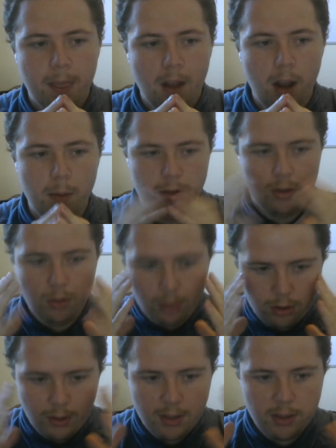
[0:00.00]
was so
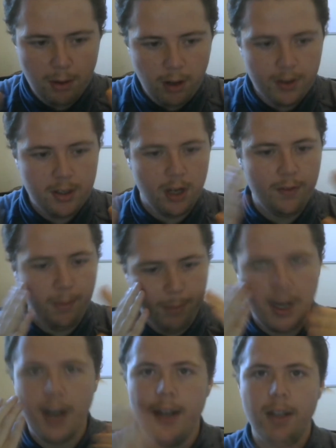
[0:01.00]
stressed about all this stuff. I'm like,
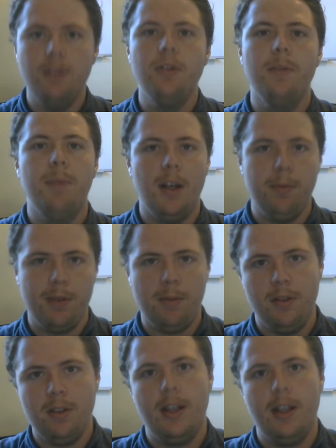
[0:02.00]
I need you to pick up some of
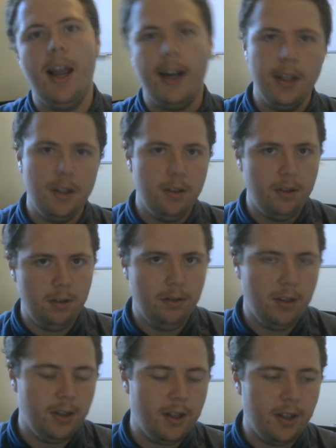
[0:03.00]
the slack. I need you to do
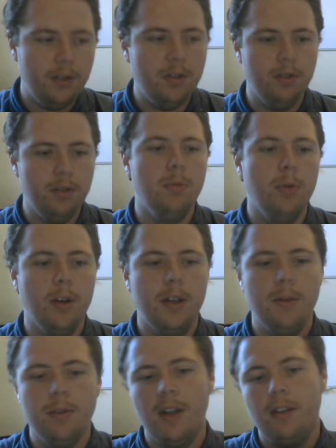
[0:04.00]
this. I need you to do more. And he
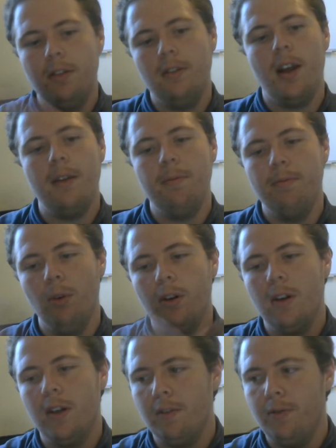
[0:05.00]
was like, dude, I work
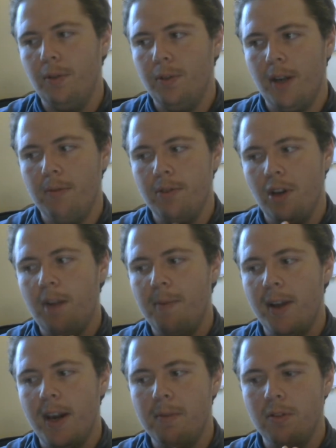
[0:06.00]
a full-time job
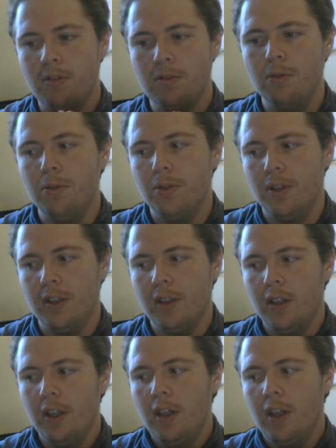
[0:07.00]
and I'm in school and
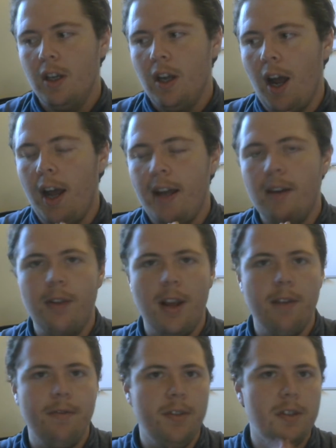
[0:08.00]
I don't
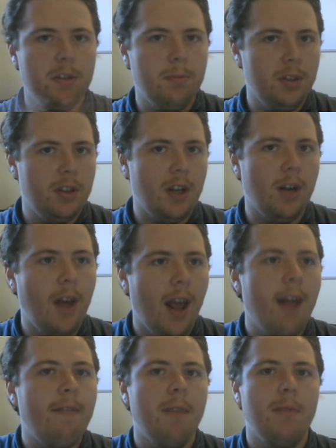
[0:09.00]
have
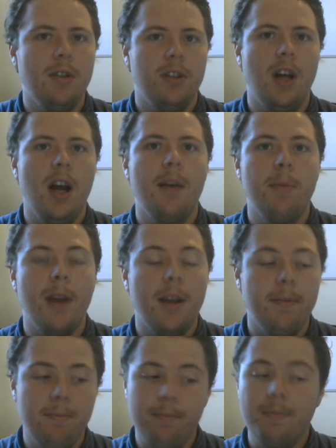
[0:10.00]
that much time. And I'm
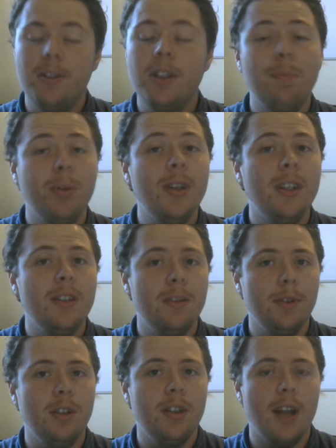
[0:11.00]
still putting in some
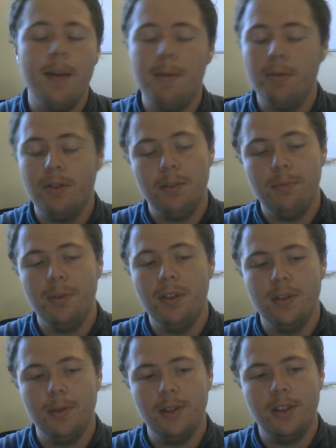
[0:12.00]
good time. He was still putting in
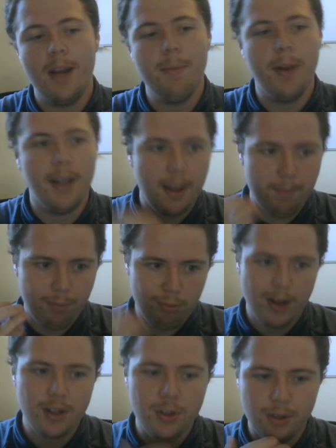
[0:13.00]
some good time, but I kept
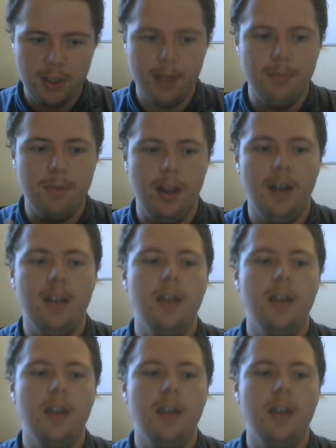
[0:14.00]
pressuring him to